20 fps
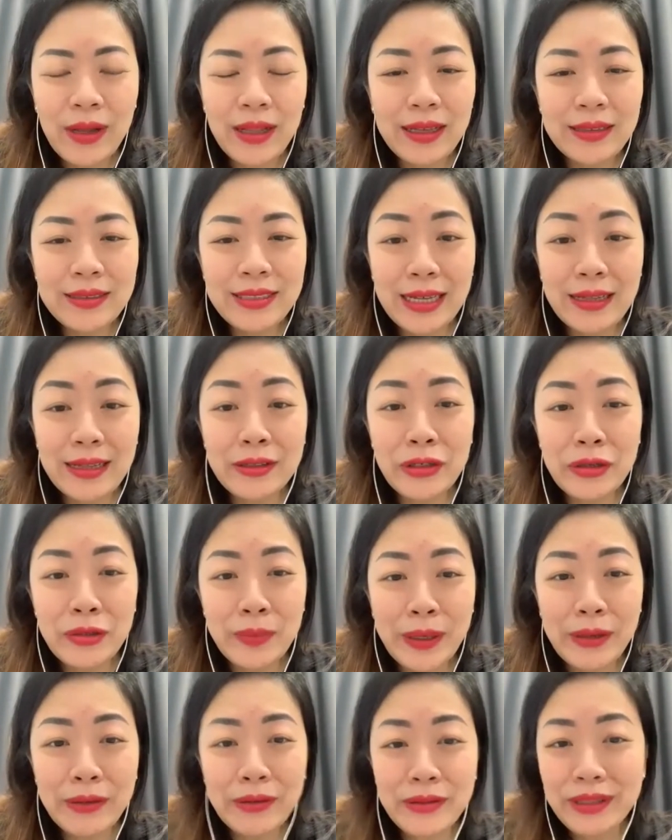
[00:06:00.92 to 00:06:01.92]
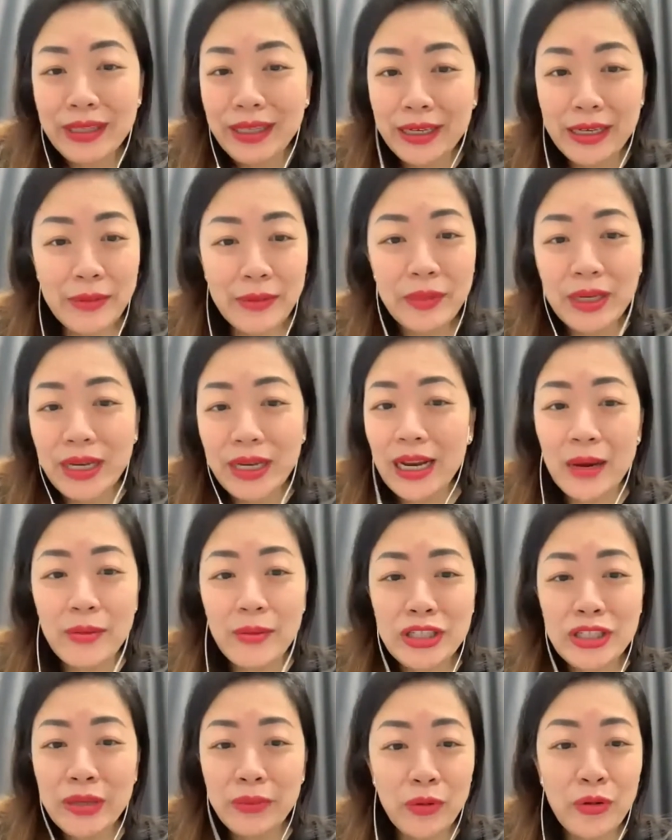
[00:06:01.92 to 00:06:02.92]
I'll tell you about the
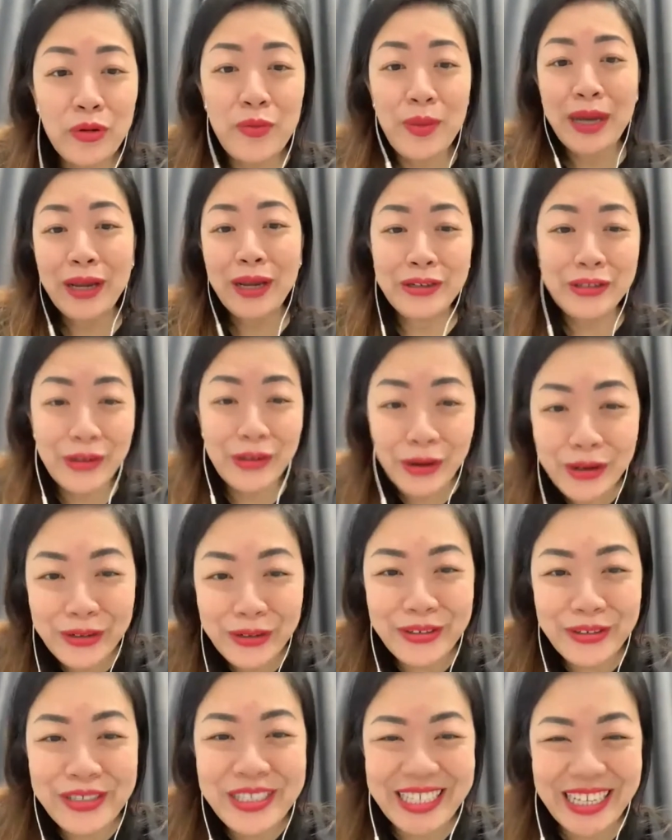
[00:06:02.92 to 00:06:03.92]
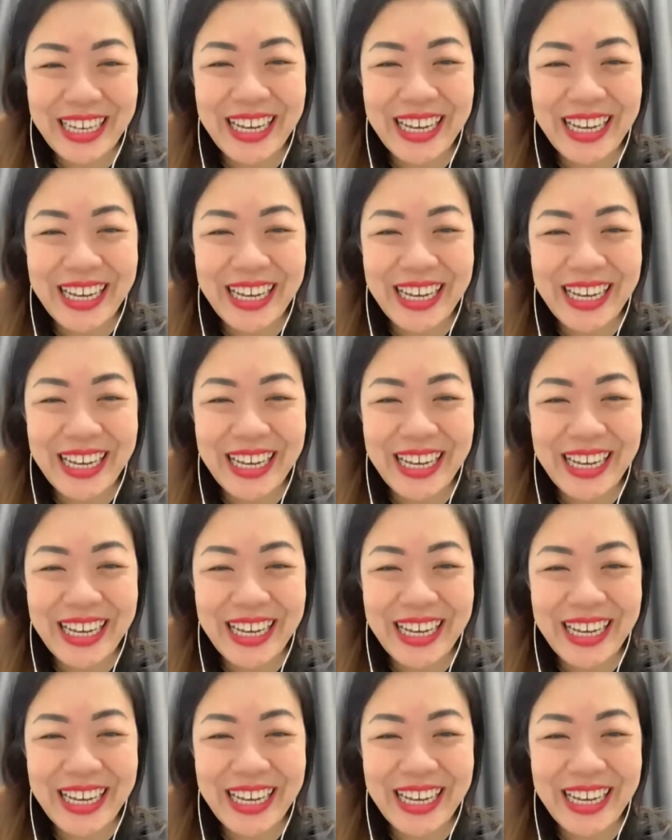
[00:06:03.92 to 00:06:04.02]
collaboration I'm doing with my daughters.